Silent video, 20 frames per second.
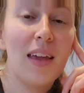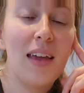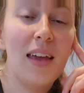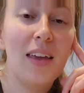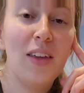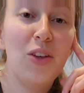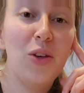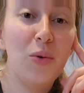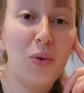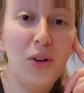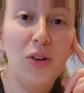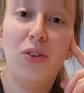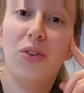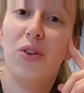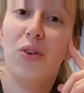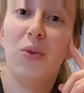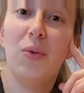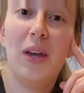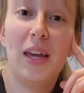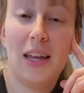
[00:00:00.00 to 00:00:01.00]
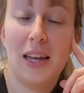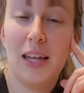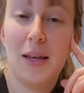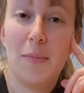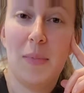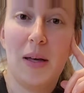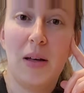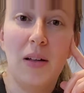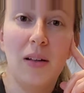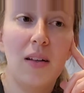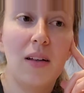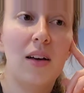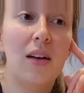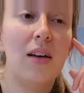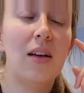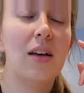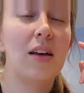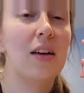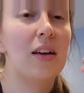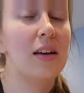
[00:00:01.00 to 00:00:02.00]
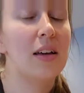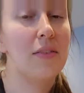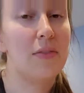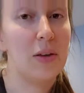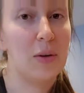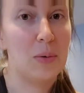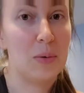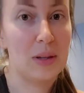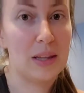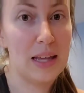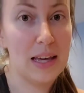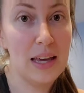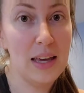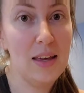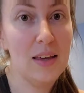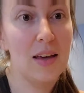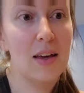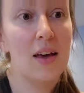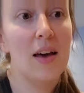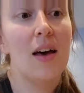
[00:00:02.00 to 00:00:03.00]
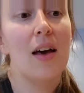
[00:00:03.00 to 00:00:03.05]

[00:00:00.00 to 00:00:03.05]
You can do any milk if you would like.